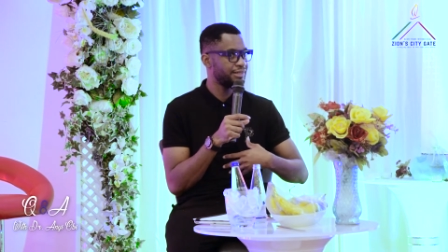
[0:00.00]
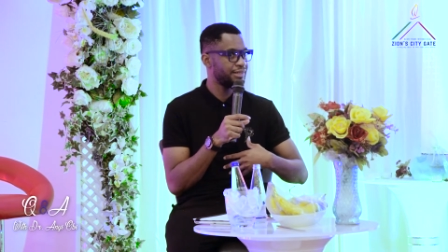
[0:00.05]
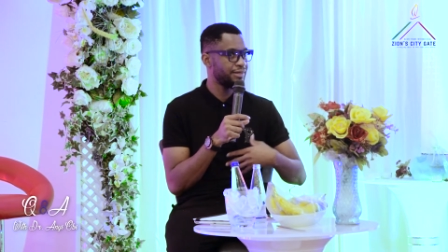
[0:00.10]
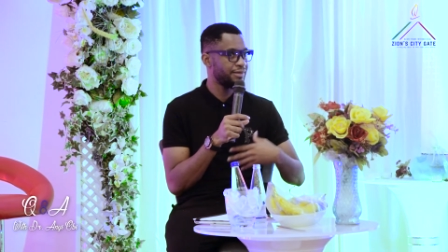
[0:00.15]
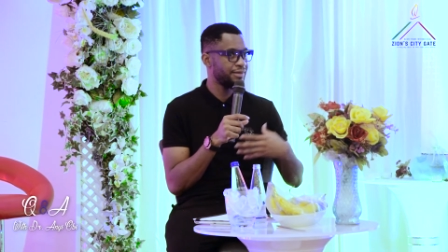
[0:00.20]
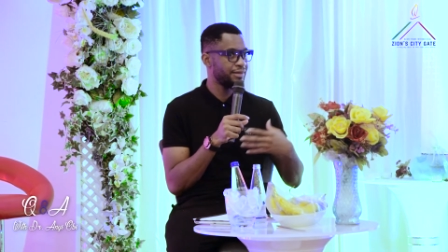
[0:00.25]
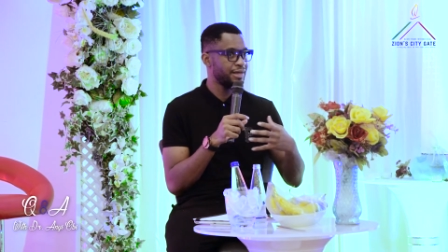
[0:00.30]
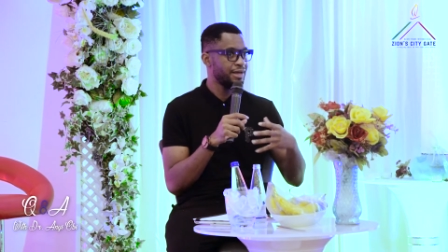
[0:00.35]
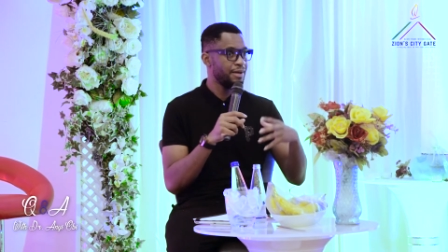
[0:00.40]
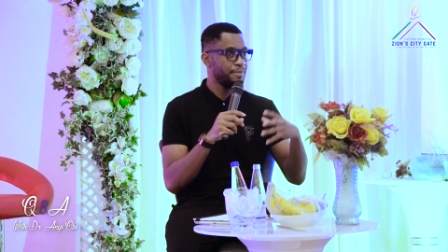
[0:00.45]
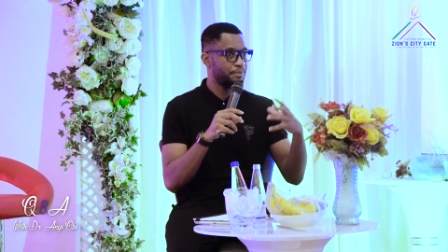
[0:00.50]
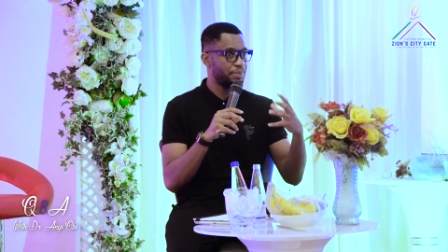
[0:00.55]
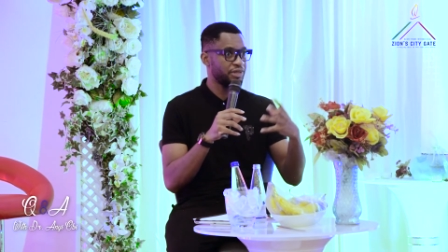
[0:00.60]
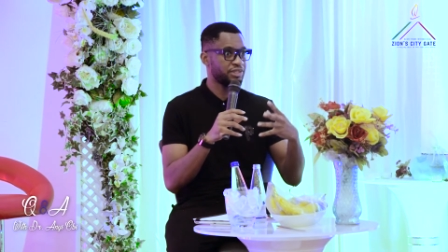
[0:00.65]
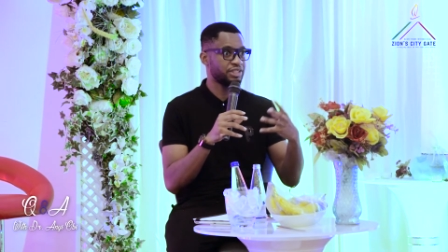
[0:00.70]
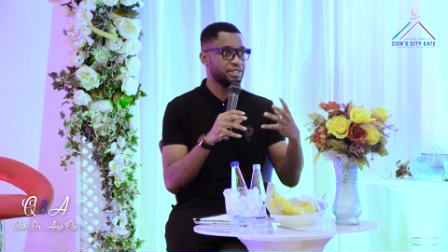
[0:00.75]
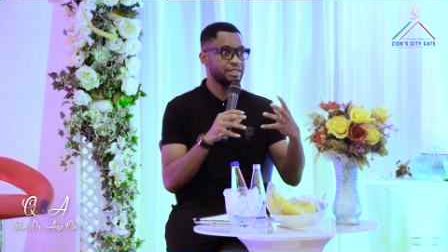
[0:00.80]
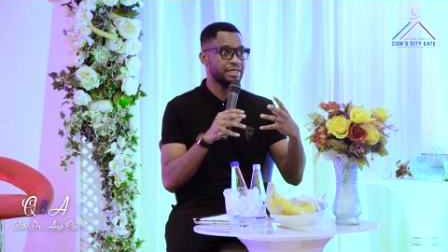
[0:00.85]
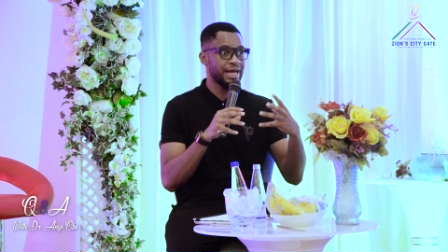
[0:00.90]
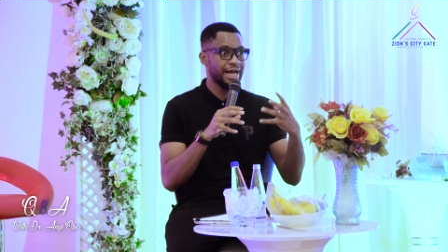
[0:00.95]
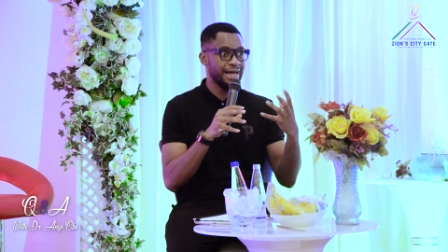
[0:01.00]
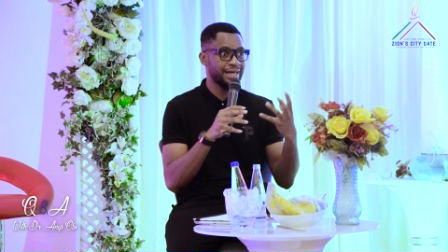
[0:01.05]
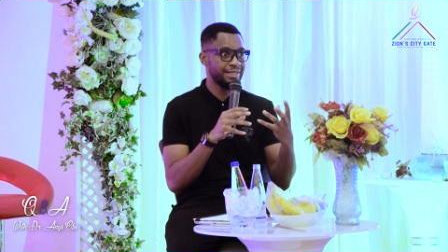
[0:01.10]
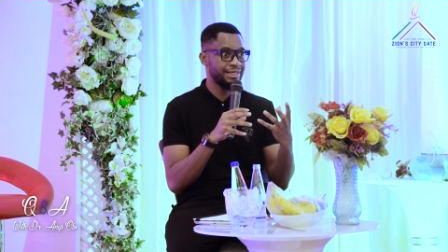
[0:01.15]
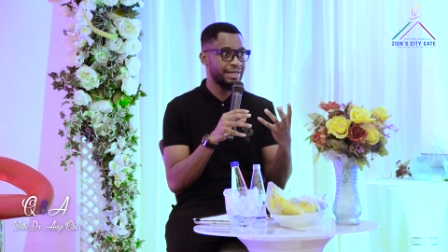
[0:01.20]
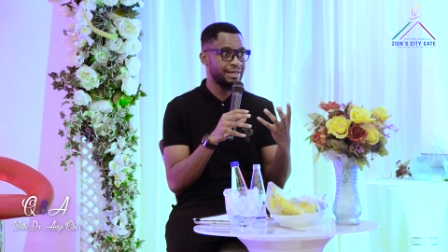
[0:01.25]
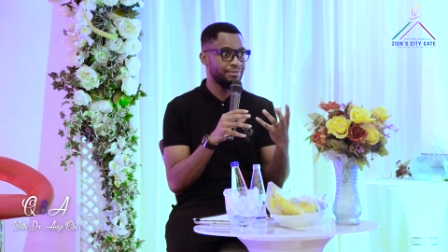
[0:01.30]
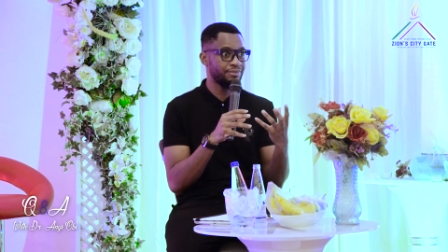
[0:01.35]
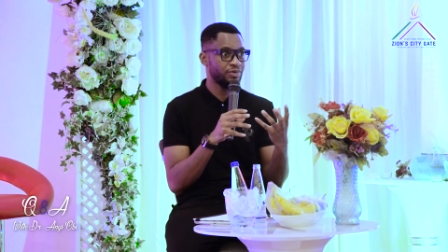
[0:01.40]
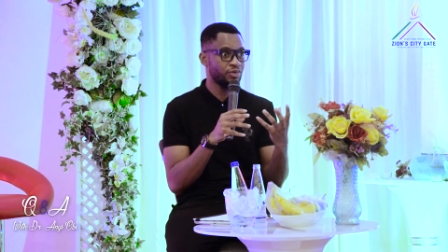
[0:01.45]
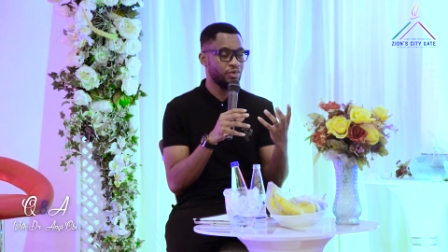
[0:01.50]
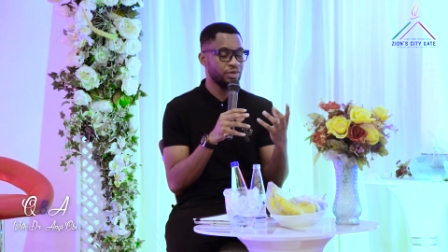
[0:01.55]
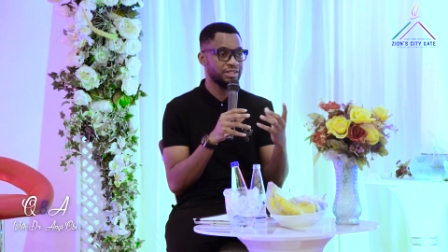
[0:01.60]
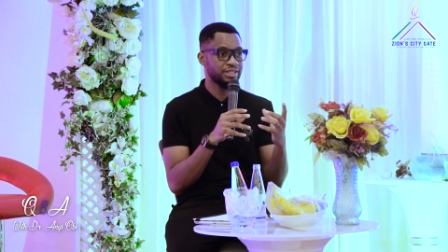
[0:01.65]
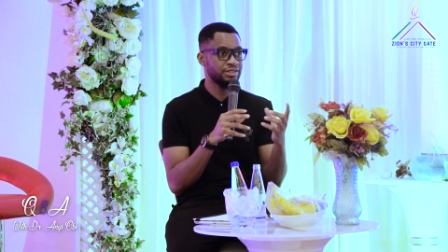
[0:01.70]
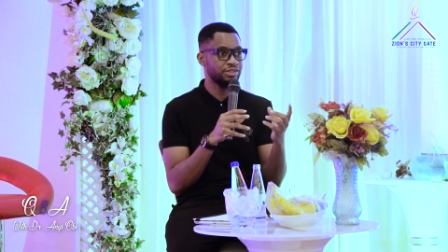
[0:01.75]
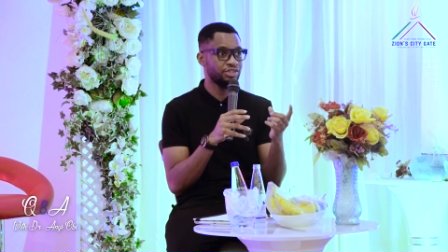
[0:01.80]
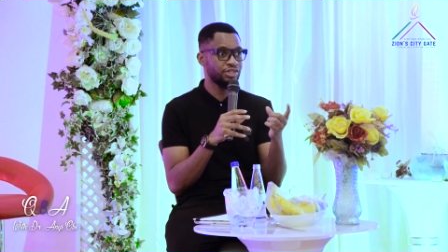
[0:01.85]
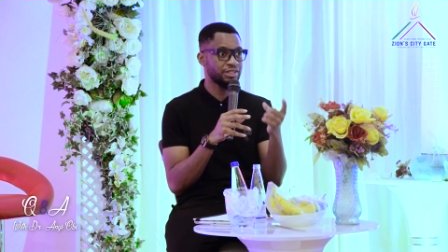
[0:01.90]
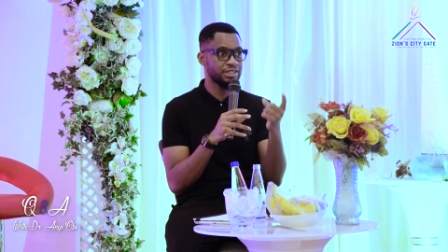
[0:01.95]
the person Adam
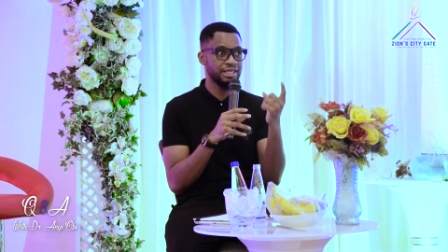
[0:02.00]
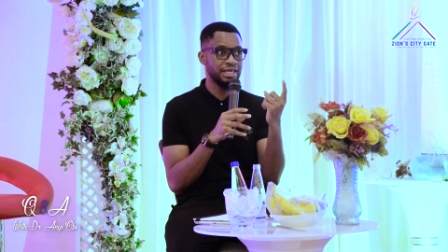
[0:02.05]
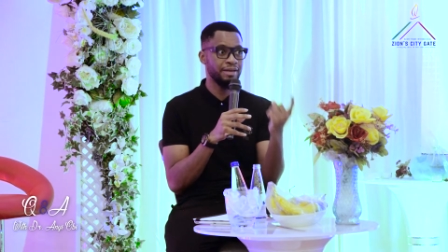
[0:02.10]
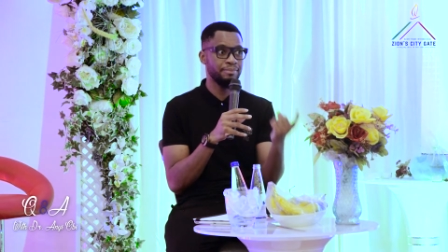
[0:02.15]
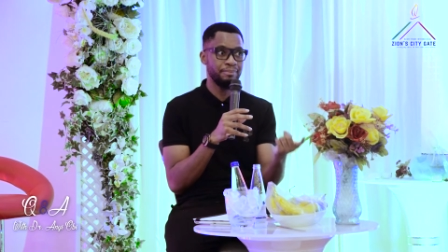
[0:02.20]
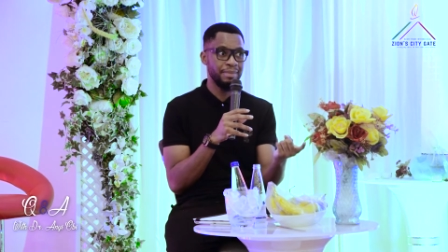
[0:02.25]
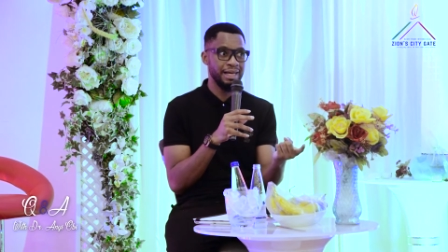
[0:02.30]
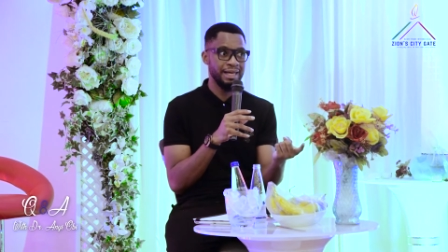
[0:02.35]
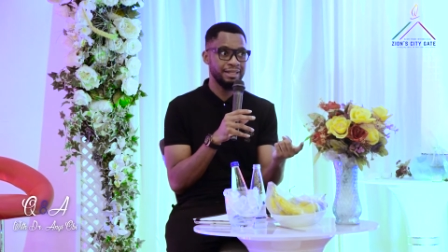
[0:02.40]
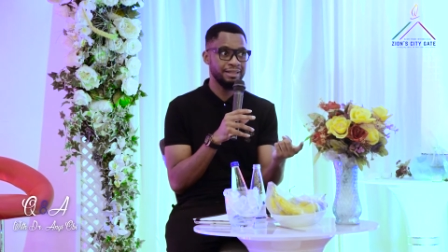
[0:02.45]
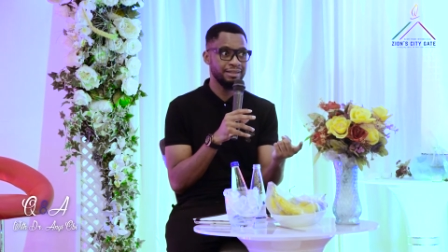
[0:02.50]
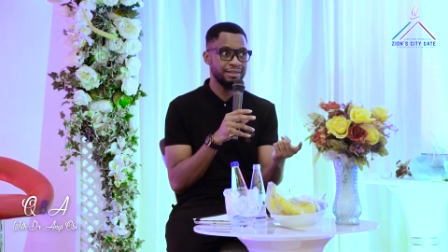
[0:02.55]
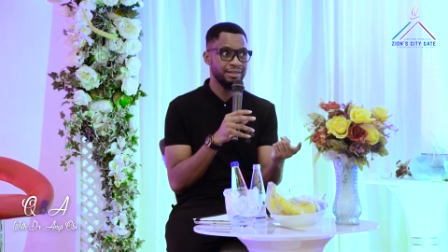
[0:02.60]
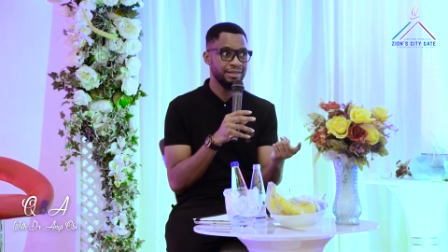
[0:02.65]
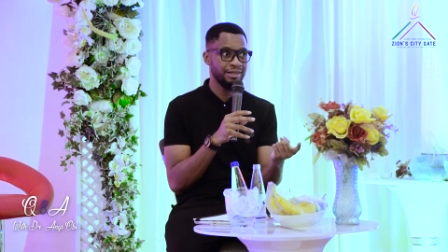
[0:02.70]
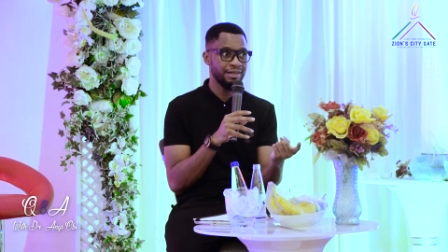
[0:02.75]
wasn't just a man.